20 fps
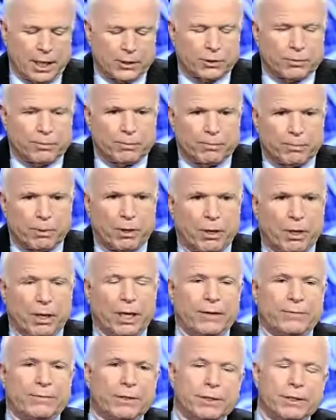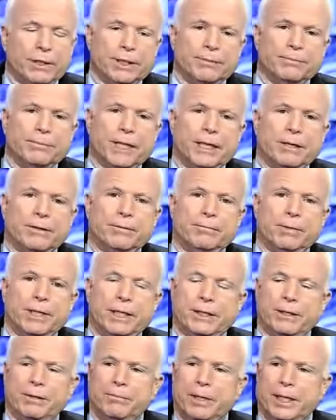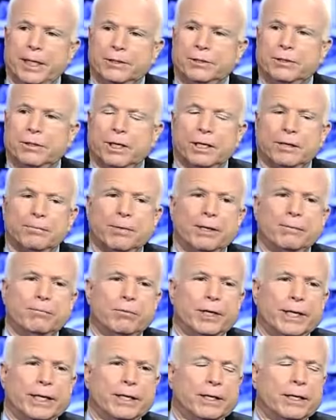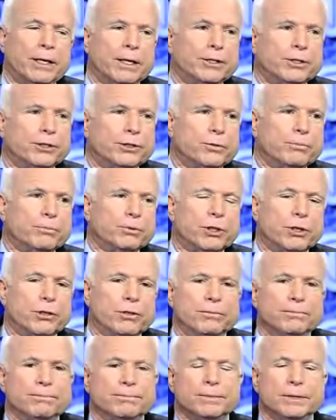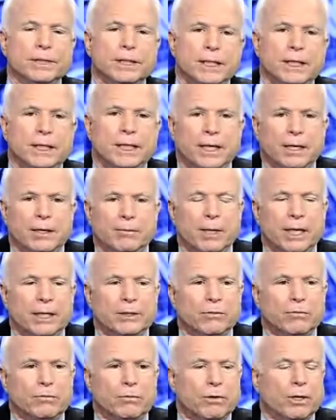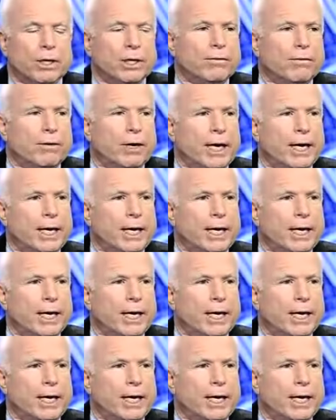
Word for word: Congressman Paul, I've heard him now in many debates talking about bringing our troops home and about the war in